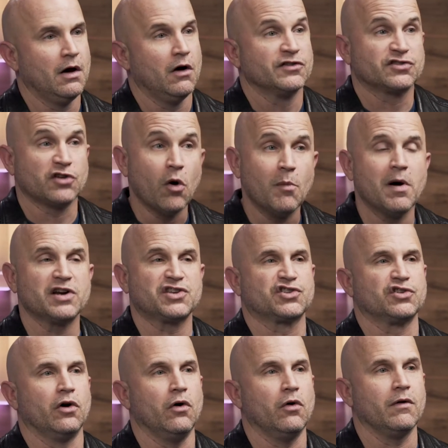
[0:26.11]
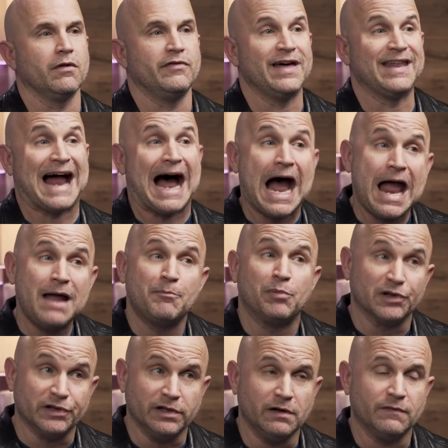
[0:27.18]
So much so that I
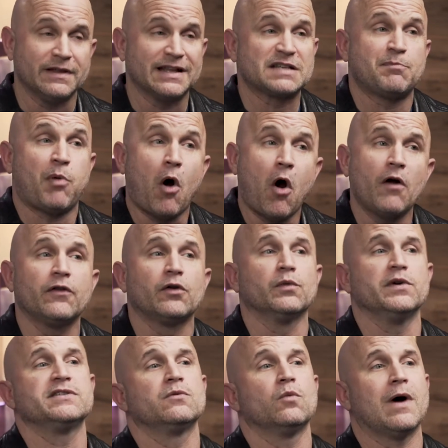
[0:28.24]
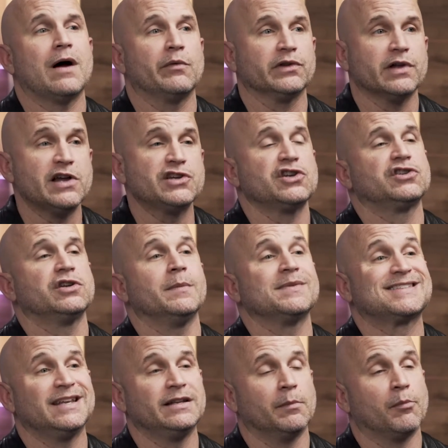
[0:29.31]
believe that that's part of the reason why relationships
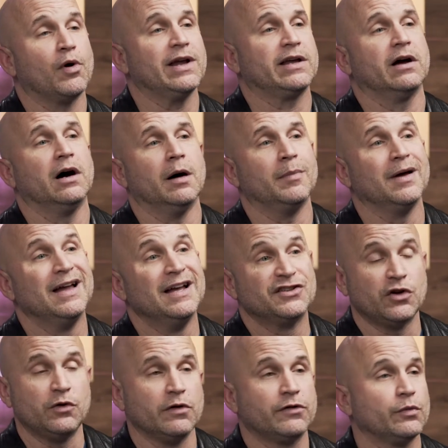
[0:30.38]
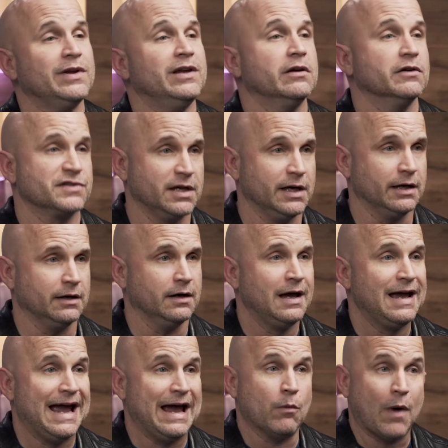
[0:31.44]
tend to break up 2 to 3 years in,
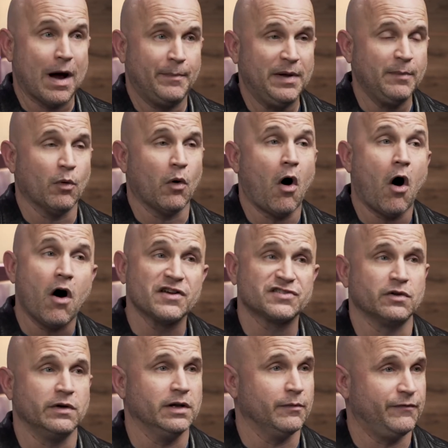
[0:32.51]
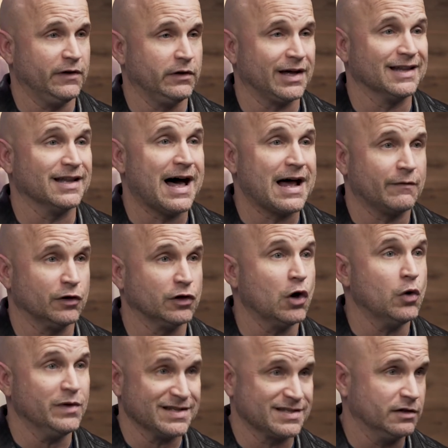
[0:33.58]
and why people also end up feeling a lot of
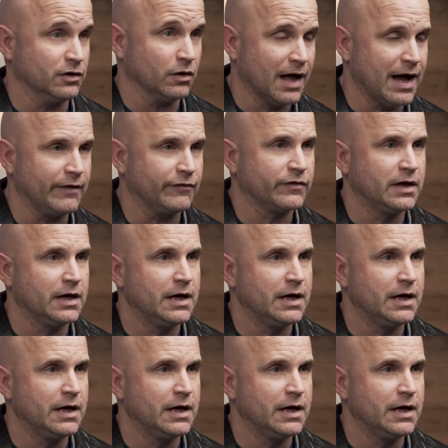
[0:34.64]
aloneness in their life.